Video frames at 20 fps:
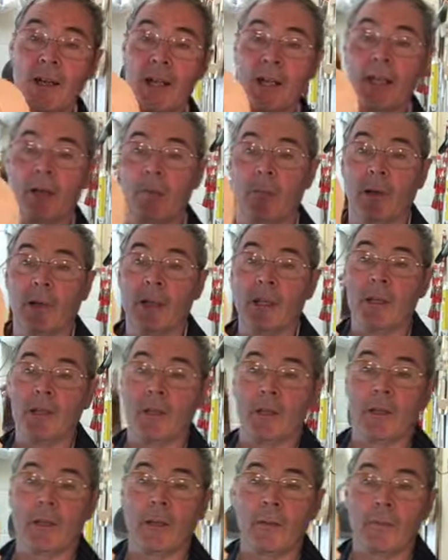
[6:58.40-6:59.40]
near
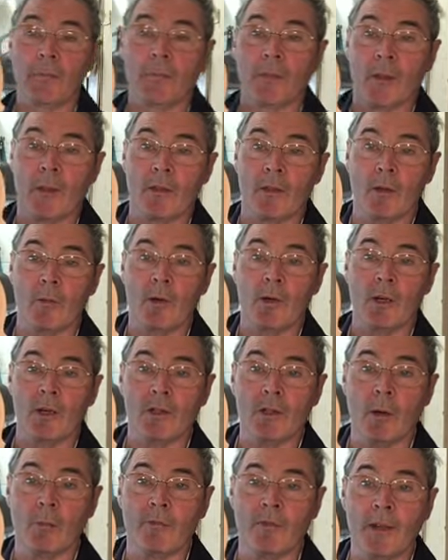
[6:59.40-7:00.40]
completion, the
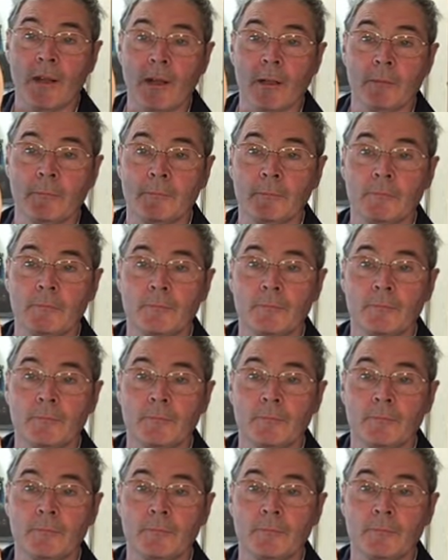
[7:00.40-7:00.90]
Worktop Fiddle.